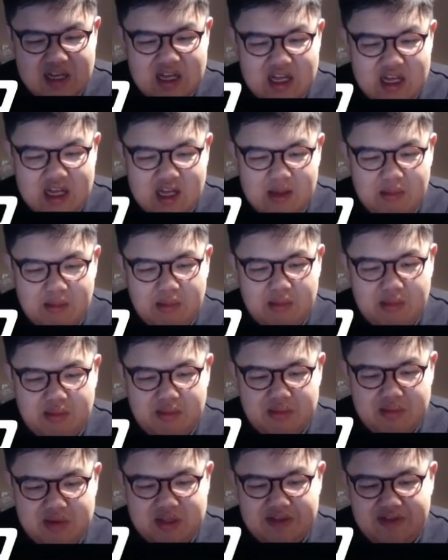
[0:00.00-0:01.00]

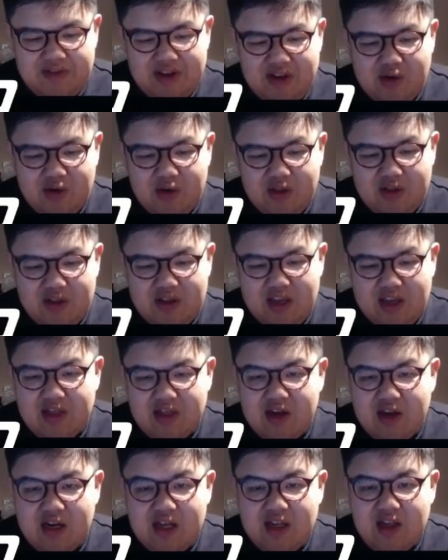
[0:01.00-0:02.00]
definitely all the deck
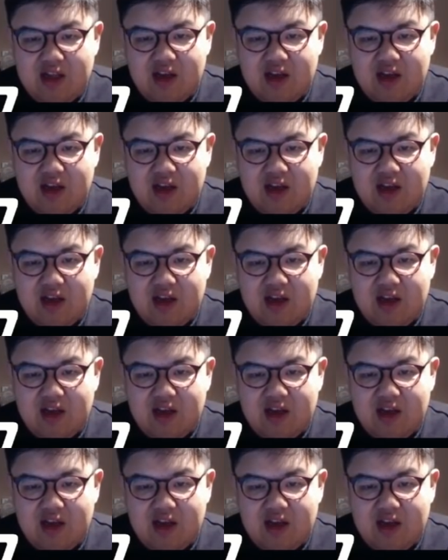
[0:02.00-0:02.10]
thinning.